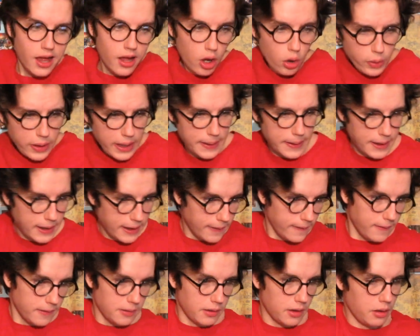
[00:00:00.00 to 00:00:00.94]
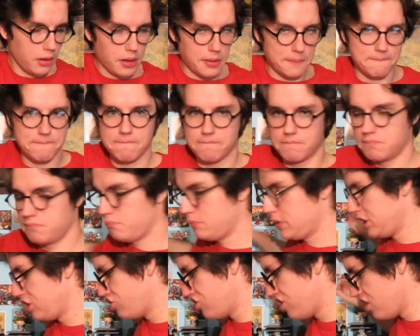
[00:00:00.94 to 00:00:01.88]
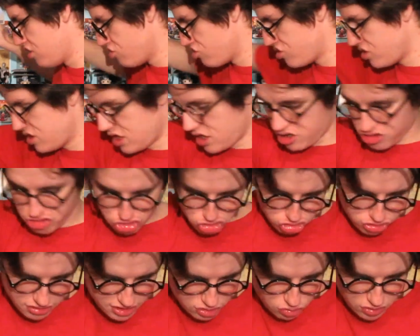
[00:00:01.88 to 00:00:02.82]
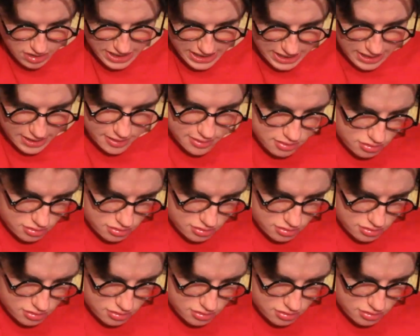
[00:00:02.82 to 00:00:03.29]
Okay, my chair's not turning right.